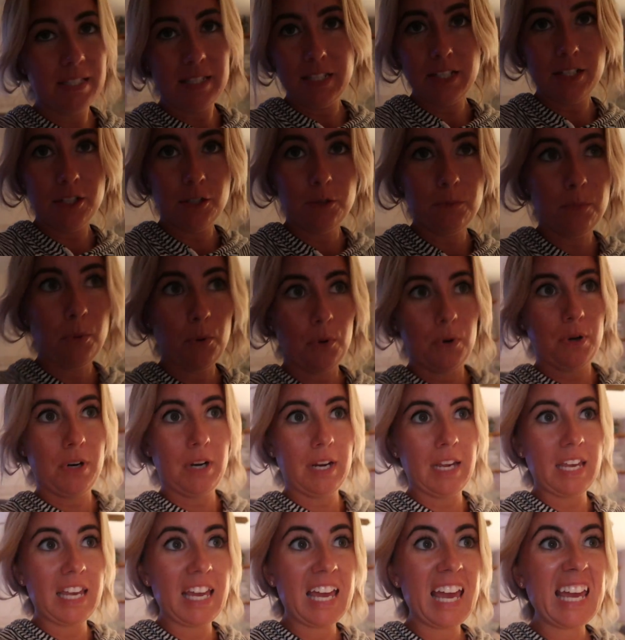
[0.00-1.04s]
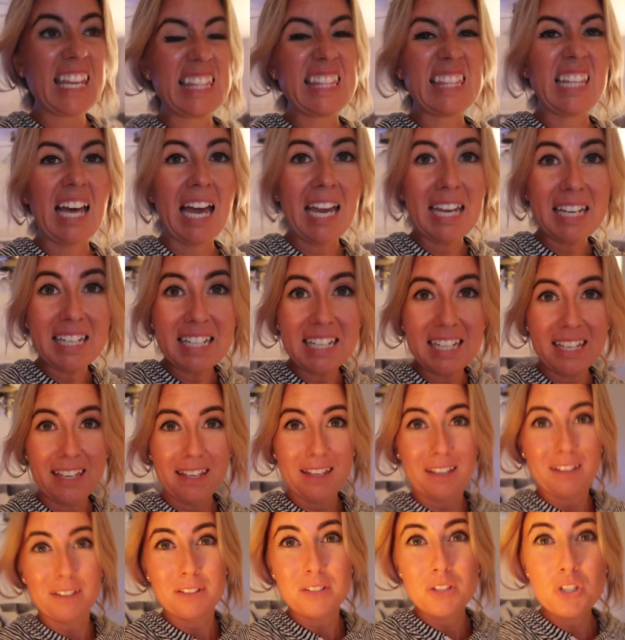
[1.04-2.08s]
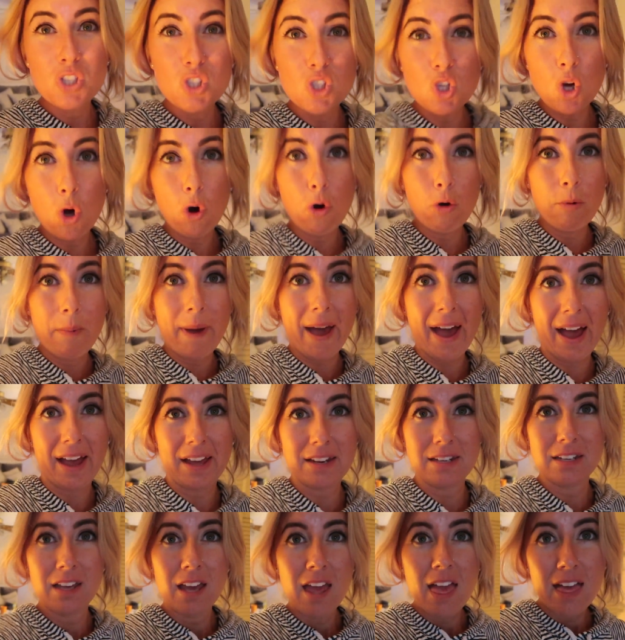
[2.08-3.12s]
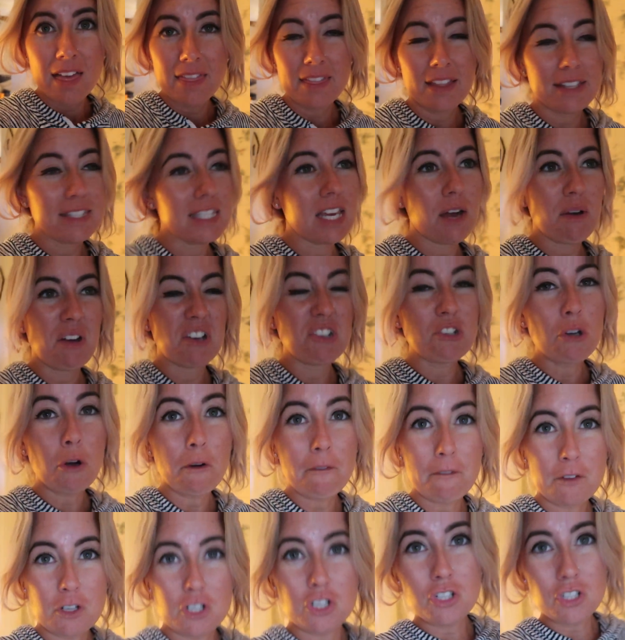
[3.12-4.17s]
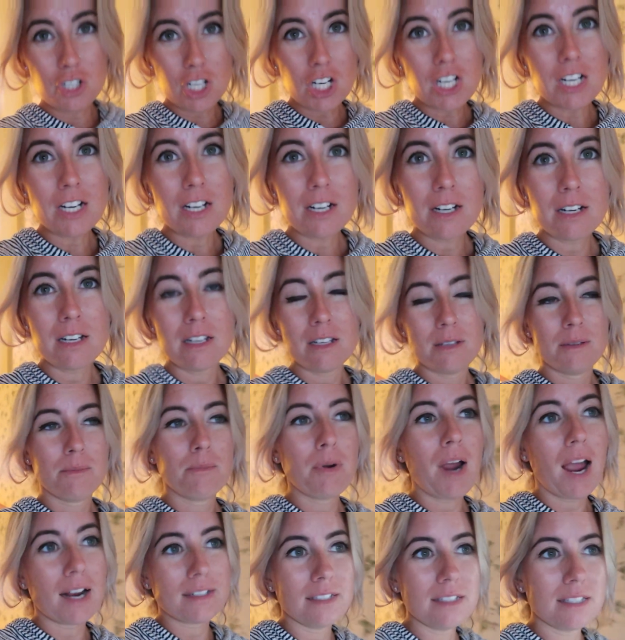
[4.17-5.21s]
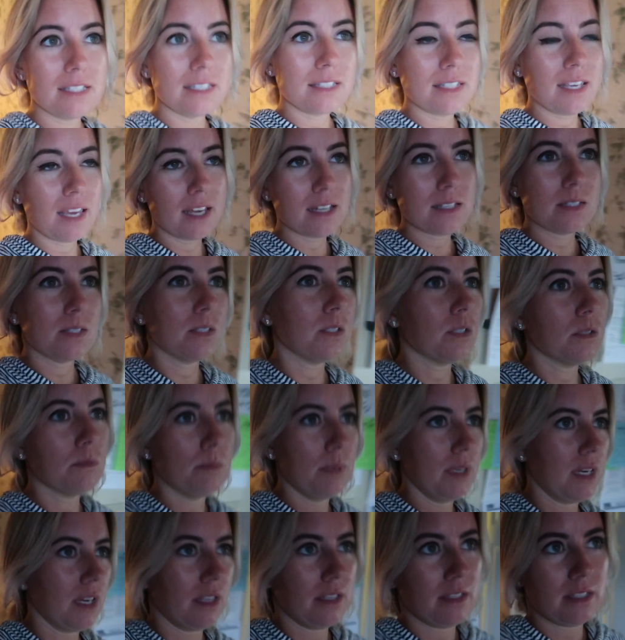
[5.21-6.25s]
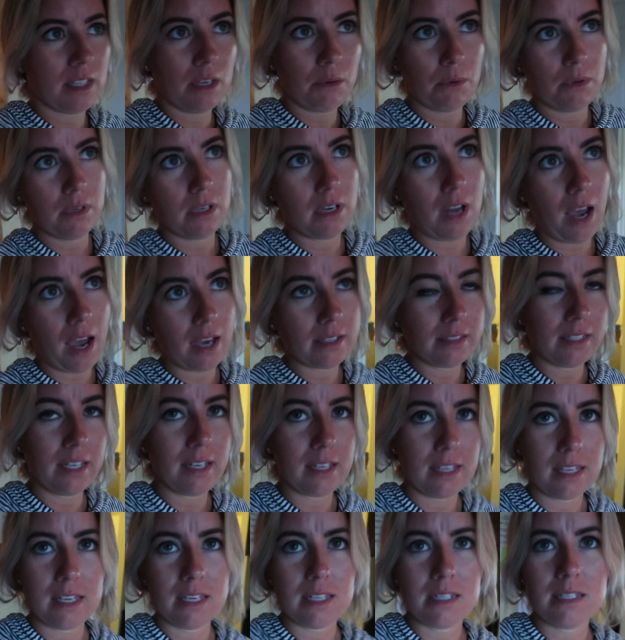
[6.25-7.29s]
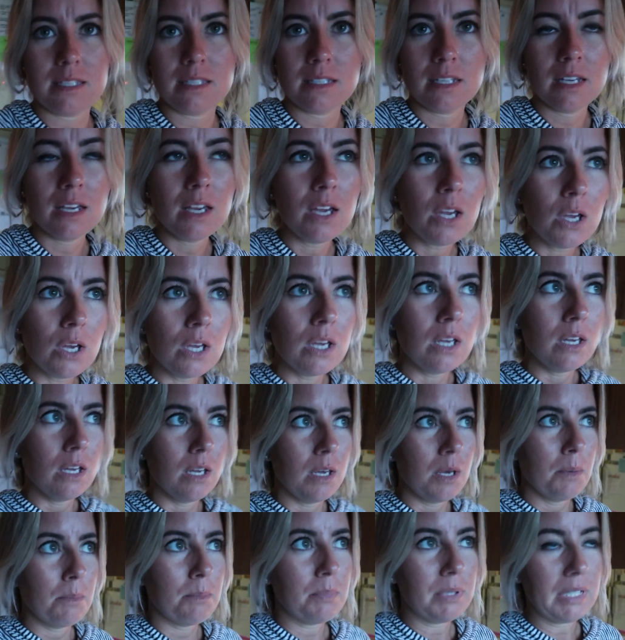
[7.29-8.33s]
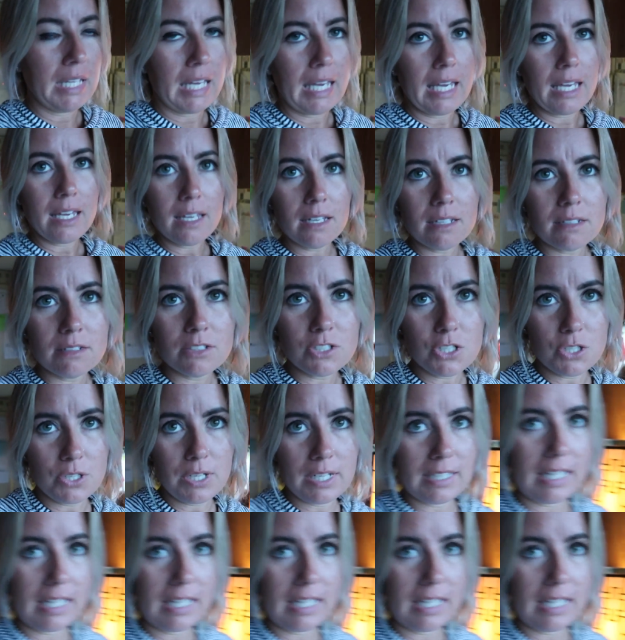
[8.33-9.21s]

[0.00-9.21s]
still pouring and lightning so bad. That's how I know for sure practice is canceled, because they would not let kids play during